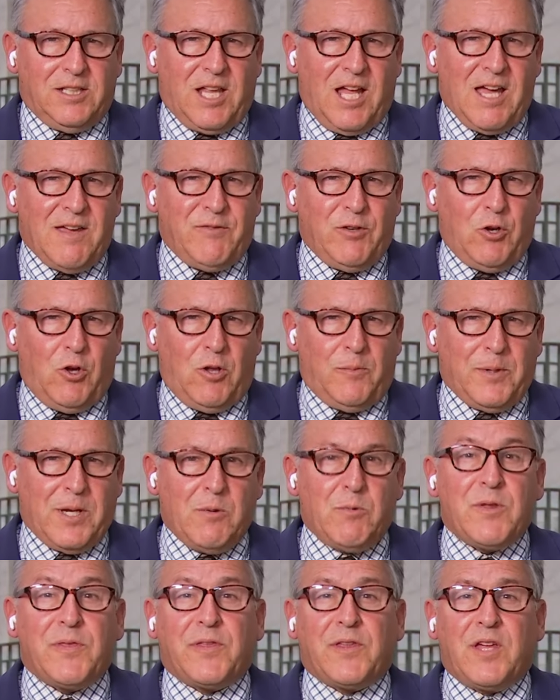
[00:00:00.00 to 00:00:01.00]
Live in
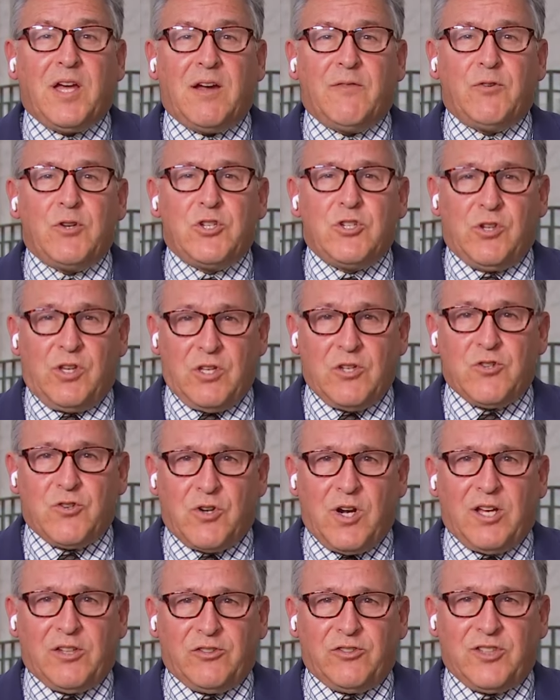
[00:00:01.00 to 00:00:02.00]
Albany with coverage you can
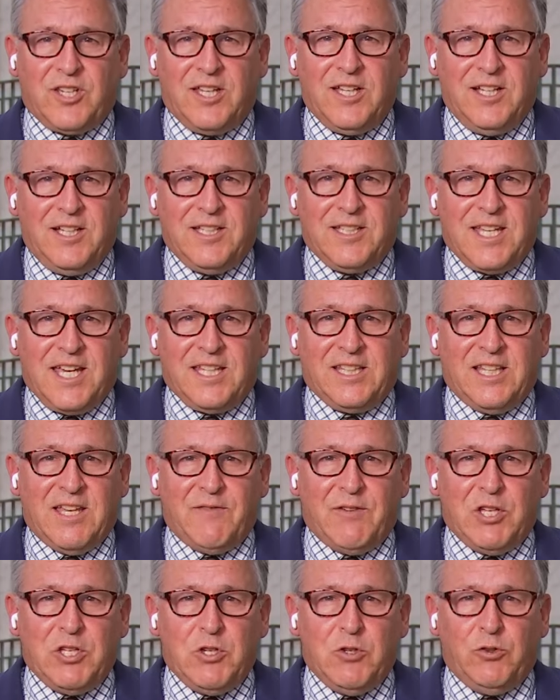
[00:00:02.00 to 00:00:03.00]
trust. Dan
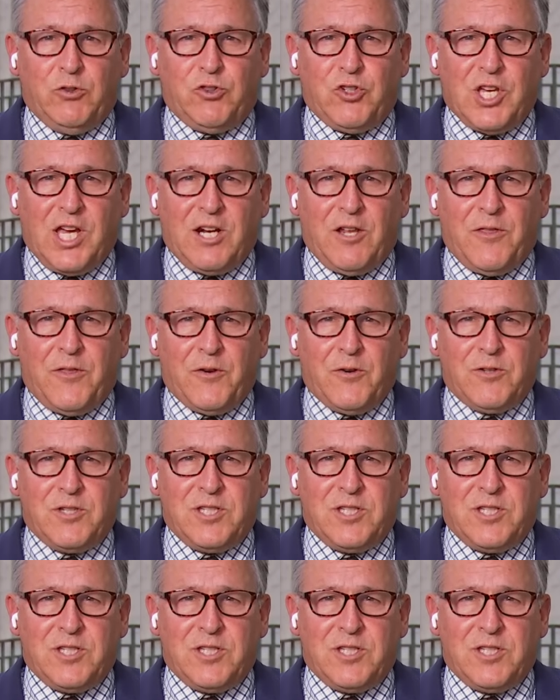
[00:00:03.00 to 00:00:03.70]
Levy, News Channel